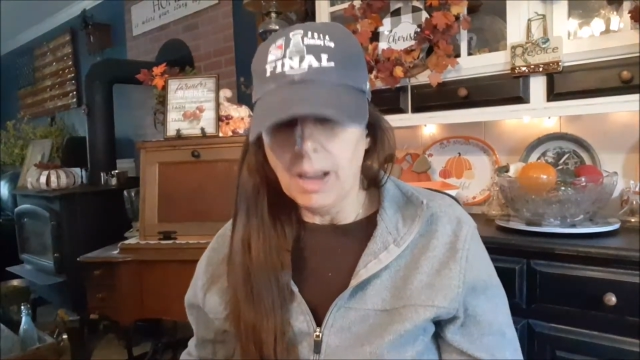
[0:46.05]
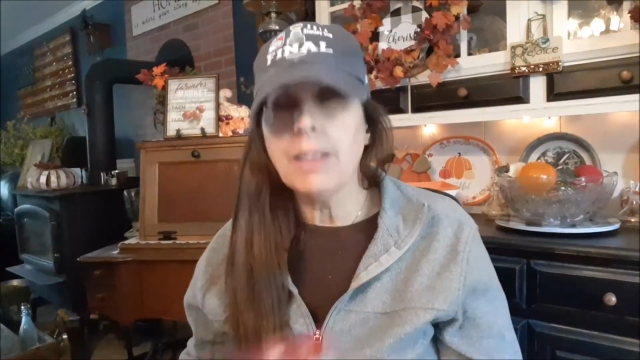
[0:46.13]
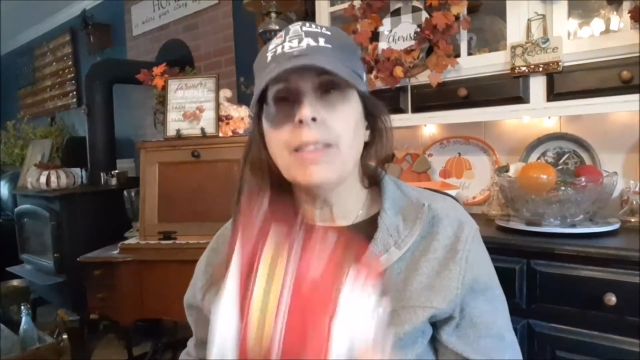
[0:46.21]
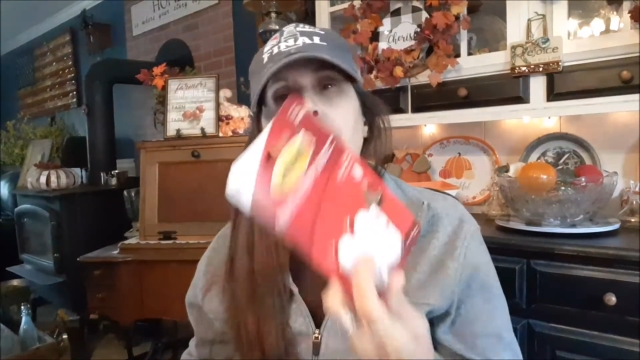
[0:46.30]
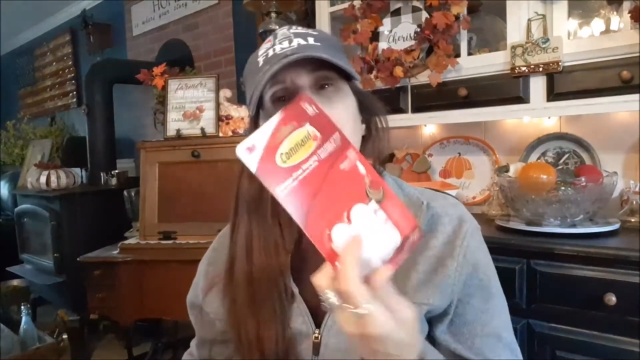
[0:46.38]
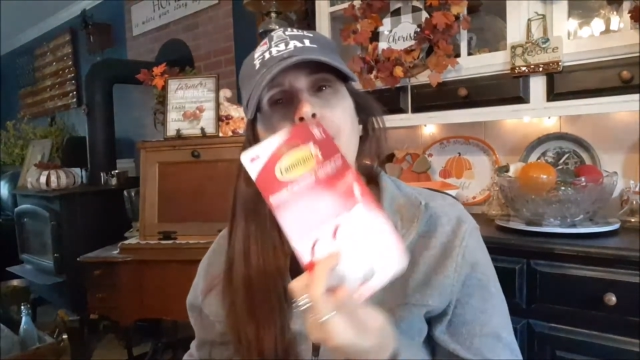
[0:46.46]

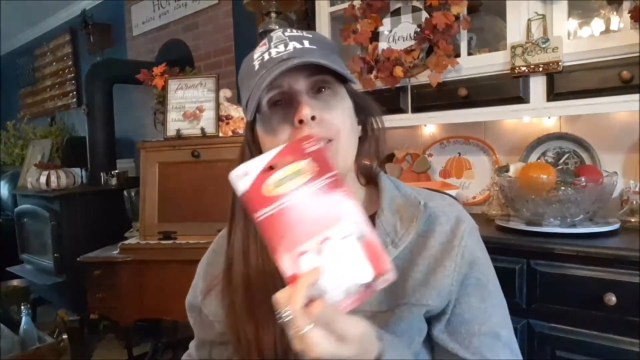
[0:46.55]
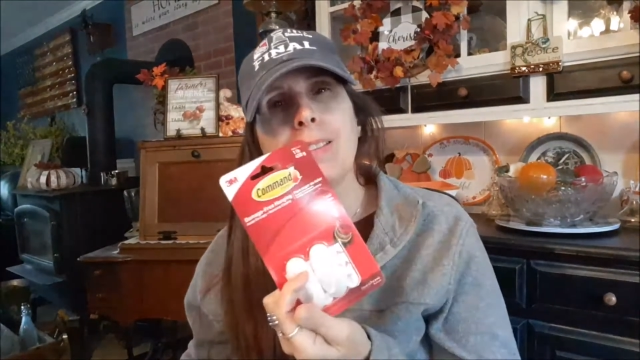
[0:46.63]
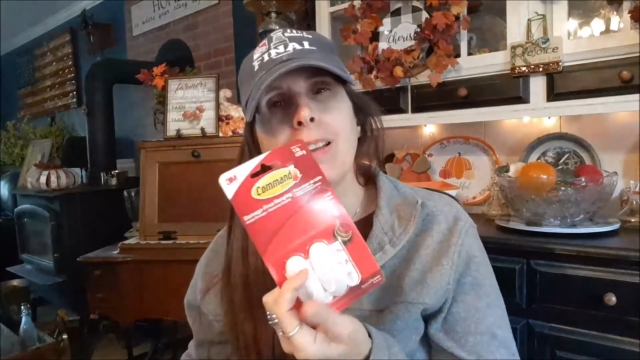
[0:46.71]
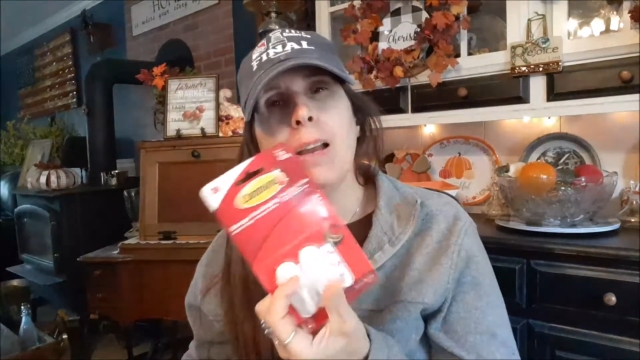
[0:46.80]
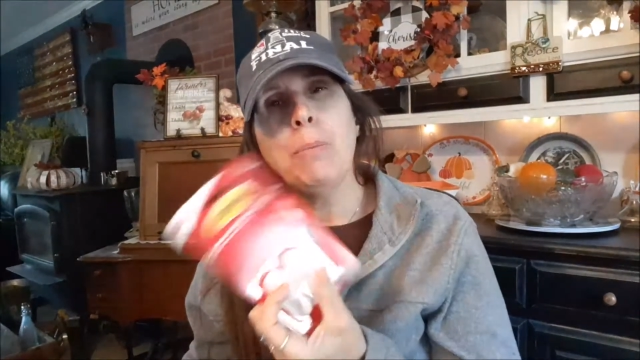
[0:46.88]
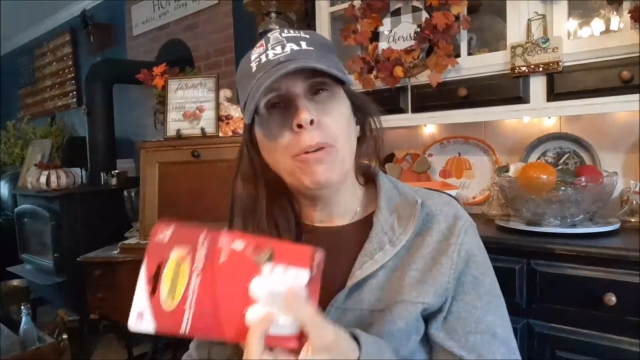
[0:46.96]
These
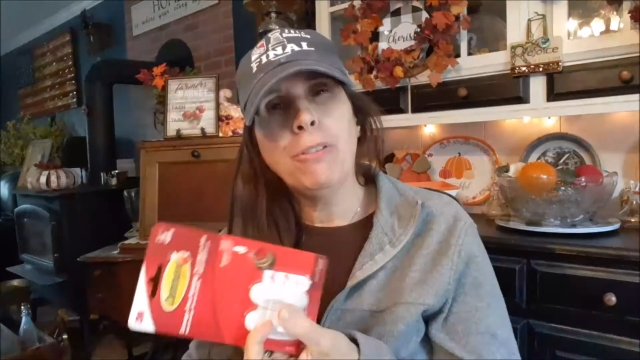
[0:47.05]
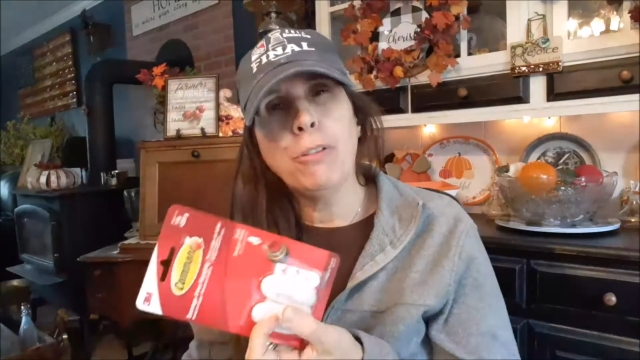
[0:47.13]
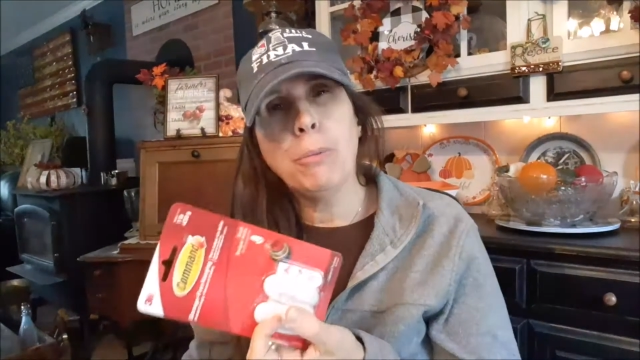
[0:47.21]
I bought for a